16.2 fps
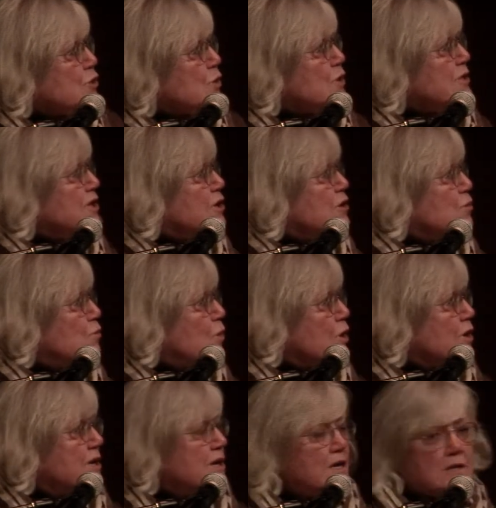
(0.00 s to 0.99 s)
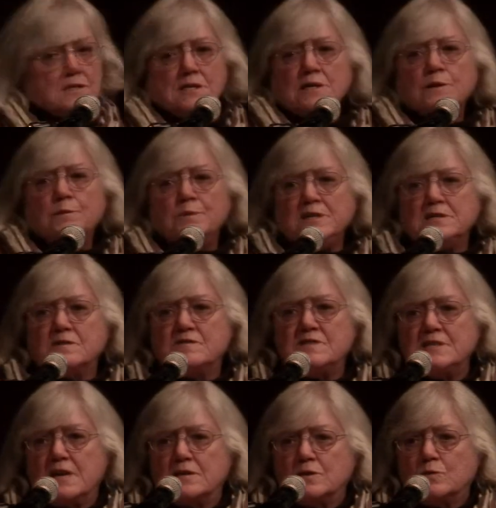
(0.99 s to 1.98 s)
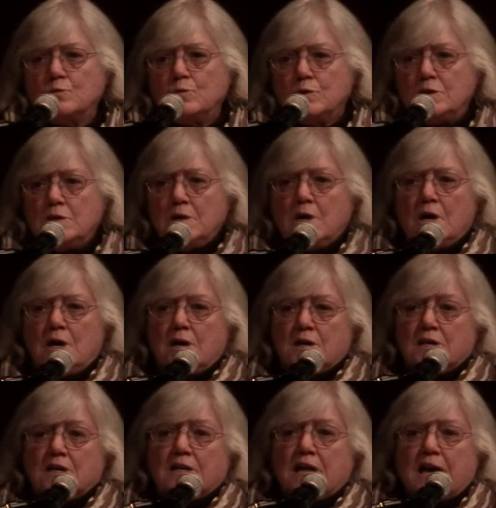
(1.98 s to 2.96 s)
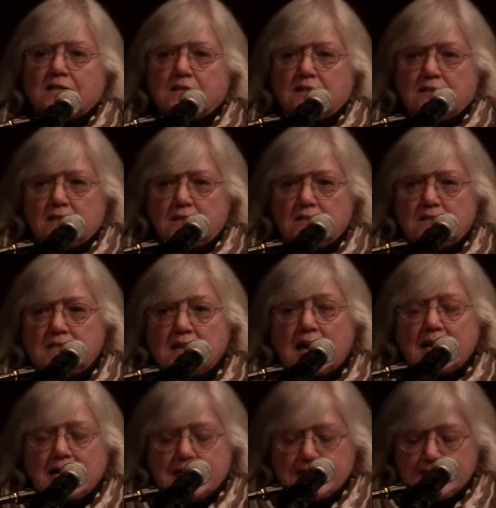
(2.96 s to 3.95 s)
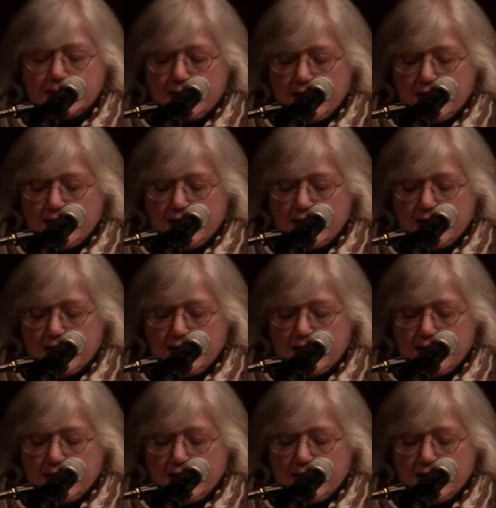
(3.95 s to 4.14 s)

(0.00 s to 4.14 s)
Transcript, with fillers: earlier work, a single piece of sandalwood, colossal in size,